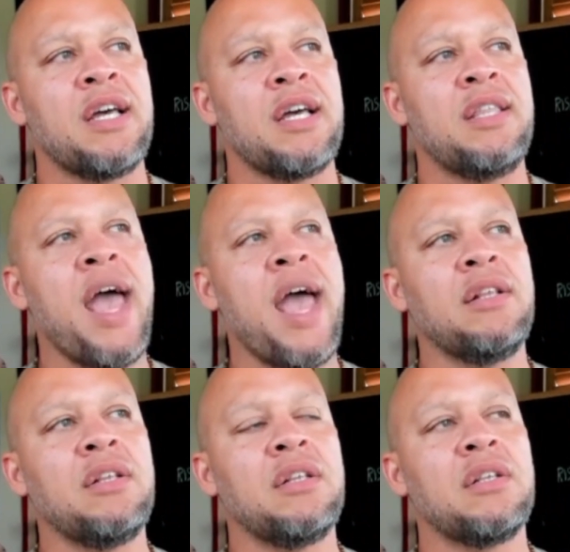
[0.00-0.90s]

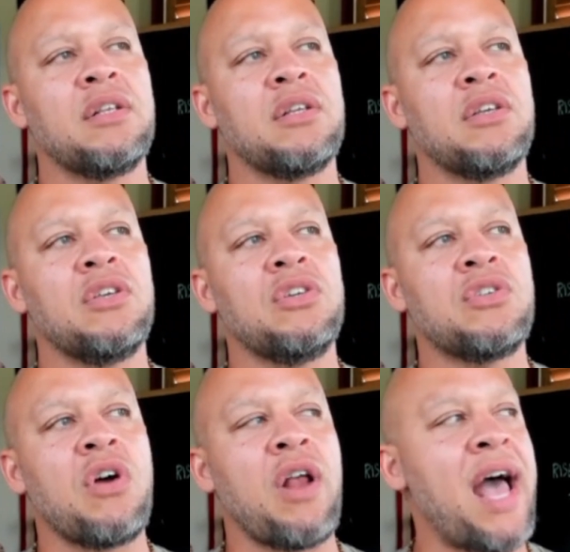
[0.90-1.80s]
Then you
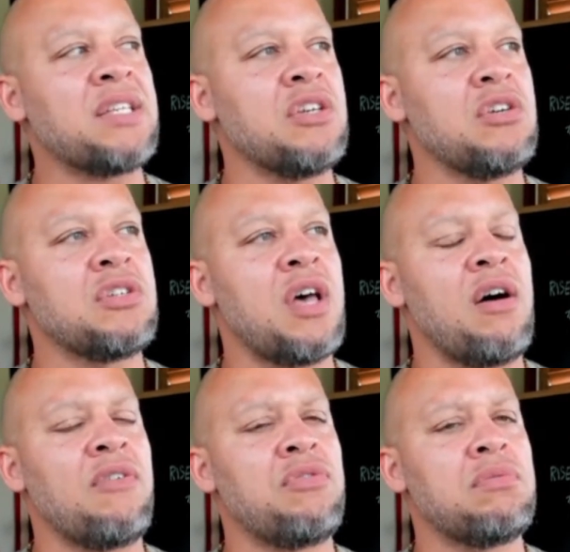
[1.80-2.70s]
start asking
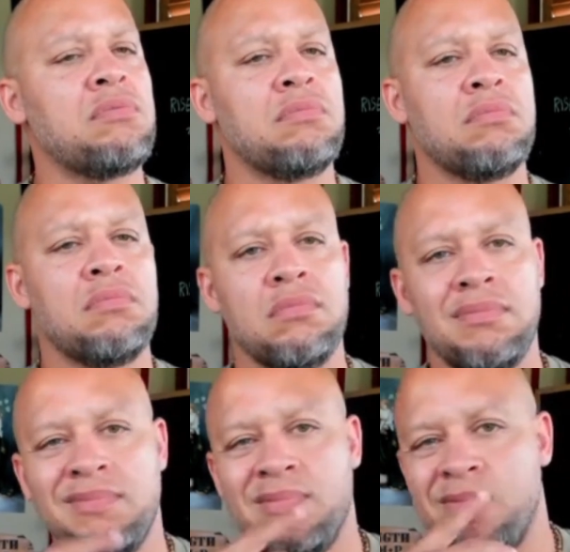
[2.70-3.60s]
yourself,
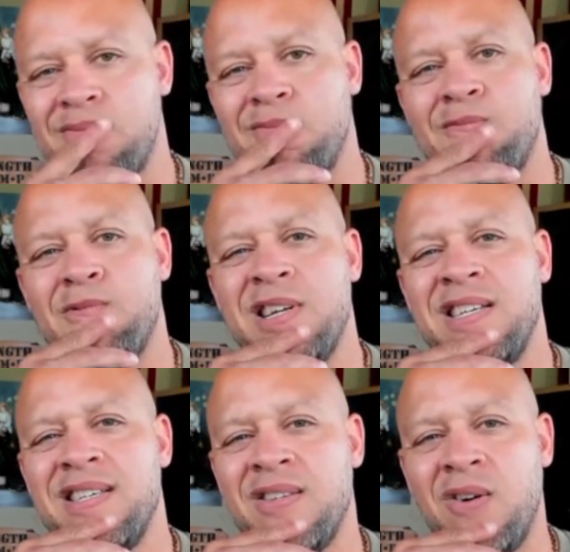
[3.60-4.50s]
what
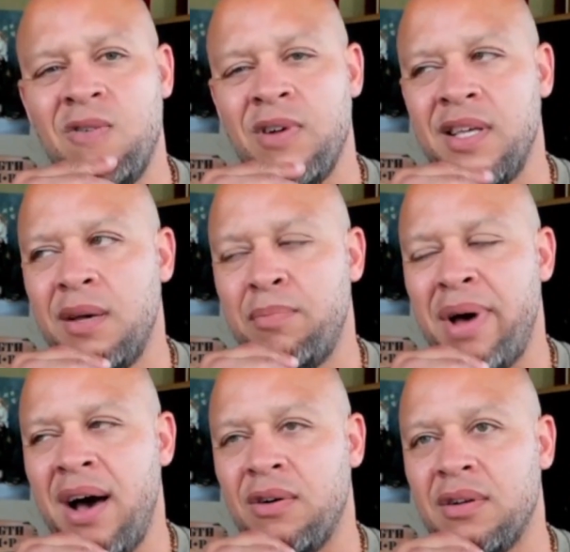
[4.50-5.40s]
is this all really
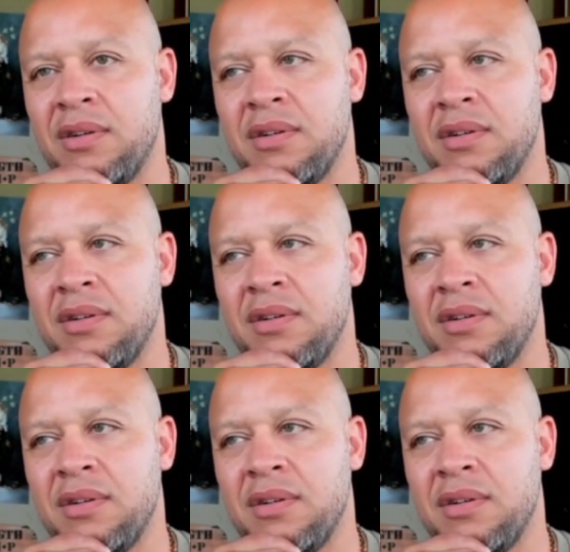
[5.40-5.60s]
about?